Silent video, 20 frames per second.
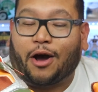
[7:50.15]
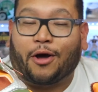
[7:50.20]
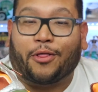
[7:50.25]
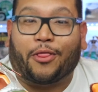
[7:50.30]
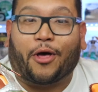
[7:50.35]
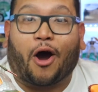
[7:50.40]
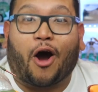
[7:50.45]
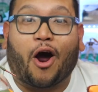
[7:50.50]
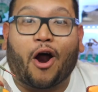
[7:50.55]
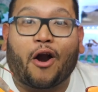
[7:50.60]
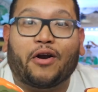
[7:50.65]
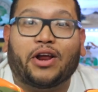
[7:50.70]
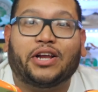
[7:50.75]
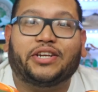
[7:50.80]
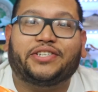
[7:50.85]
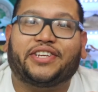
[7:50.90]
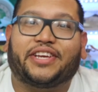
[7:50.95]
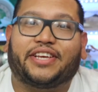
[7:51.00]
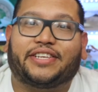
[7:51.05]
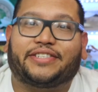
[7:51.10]
the
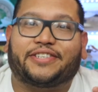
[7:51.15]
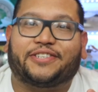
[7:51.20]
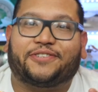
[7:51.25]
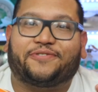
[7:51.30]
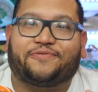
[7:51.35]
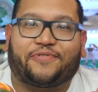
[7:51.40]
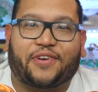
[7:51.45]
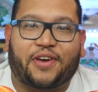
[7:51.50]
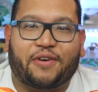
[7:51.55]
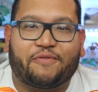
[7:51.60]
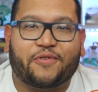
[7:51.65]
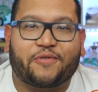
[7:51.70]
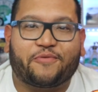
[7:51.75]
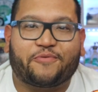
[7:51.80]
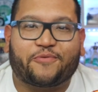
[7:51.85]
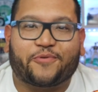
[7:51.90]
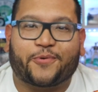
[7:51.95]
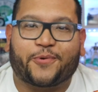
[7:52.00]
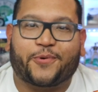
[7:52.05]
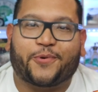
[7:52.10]
orange is his favorite
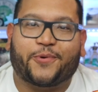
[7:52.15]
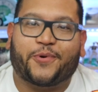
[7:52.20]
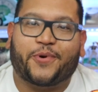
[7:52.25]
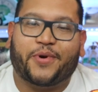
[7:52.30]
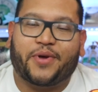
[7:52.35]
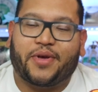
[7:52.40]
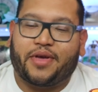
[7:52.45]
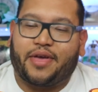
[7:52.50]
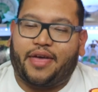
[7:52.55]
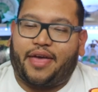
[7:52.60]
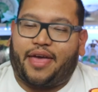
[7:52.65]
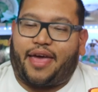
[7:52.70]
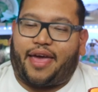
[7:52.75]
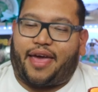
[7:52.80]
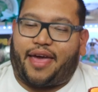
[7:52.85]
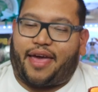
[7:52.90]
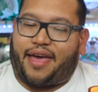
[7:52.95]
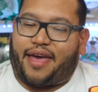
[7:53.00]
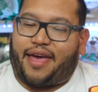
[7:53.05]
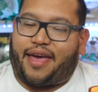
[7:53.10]
fruit
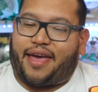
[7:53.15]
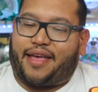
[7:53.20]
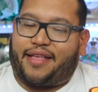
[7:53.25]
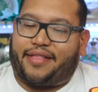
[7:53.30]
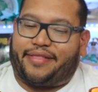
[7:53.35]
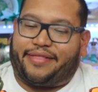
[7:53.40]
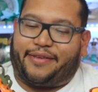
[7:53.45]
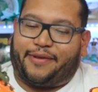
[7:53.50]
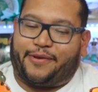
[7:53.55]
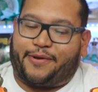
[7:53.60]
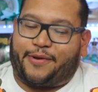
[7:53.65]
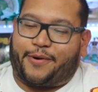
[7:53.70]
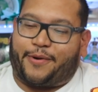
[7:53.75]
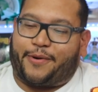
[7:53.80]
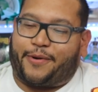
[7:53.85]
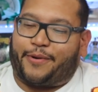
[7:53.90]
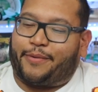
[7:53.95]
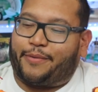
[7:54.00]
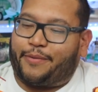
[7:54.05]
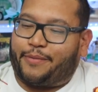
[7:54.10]
and you
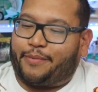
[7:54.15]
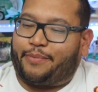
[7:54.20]
know